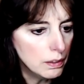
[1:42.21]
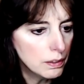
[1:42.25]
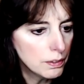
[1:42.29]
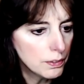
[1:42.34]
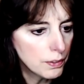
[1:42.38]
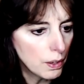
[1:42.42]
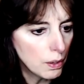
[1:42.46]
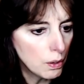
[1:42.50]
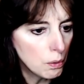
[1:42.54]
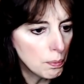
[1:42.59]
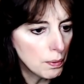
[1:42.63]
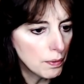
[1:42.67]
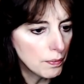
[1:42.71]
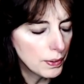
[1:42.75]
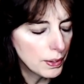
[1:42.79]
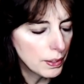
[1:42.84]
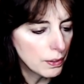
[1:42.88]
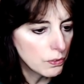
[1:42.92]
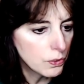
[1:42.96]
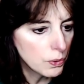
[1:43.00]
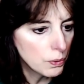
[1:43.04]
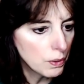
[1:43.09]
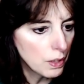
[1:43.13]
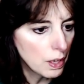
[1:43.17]
So I hope
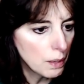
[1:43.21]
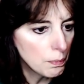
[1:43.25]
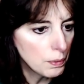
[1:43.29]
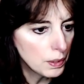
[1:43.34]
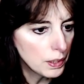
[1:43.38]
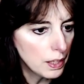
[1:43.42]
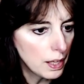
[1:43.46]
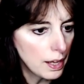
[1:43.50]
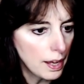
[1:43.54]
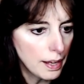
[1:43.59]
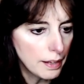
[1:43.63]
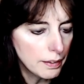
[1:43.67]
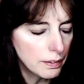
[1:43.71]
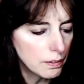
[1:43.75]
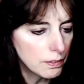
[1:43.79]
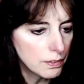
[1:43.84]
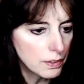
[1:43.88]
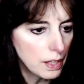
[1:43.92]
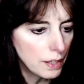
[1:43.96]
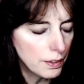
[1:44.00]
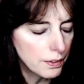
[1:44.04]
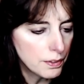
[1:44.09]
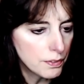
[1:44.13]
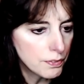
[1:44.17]
everything's okay with that because
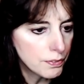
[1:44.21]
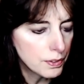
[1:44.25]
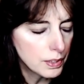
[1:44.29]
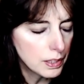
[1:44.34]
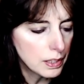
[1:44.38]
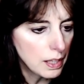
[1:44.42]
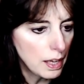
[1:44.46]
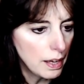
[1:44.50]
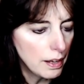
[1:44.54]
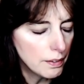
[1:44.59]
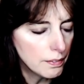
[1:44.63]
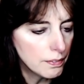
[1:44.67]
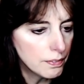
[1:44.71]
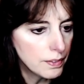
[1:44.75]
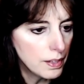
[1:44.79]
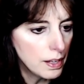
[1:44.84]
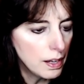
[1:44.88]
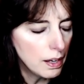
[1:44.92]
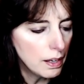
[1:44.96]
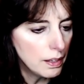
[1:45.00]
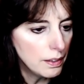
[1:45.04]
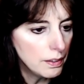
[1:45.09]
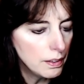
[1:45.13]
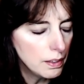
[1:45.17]
I'll just freak out if
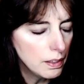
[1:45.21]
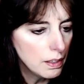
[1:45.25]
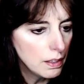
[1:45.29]
not.